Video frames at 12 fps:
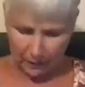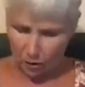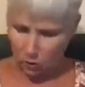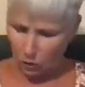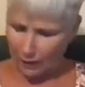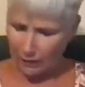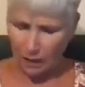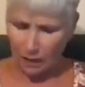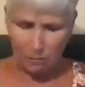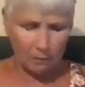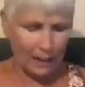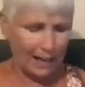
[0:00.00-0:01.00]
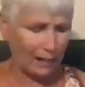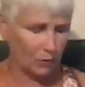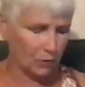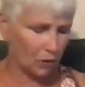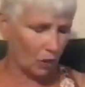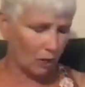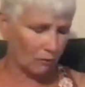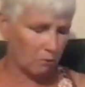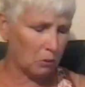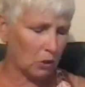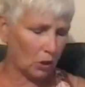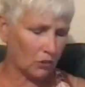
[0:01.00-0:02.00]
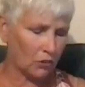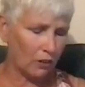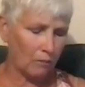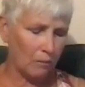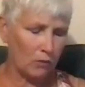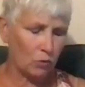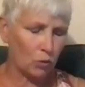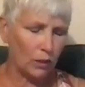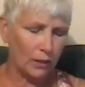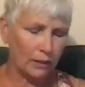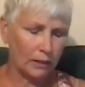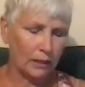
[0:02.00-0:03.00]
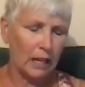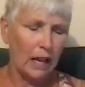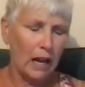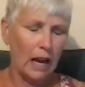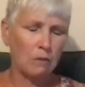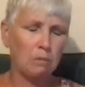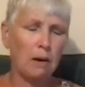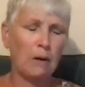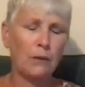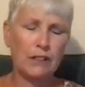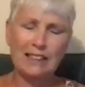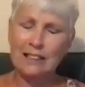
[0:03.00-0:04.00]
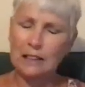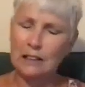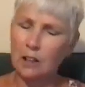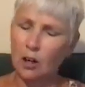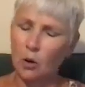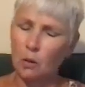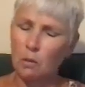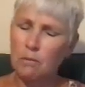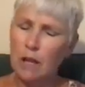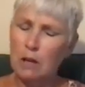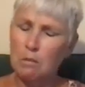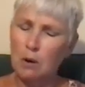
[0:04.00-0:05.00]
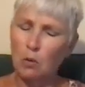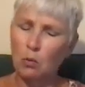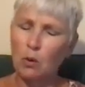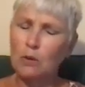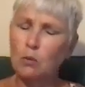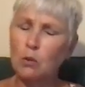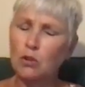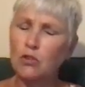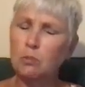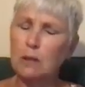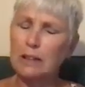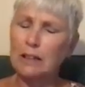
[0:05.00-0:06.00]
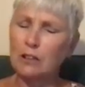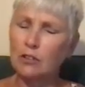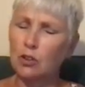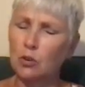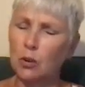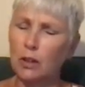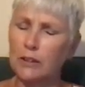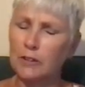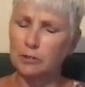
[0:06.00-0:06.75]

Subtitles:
Great amounts of books have been written about the ego, but we will speak to it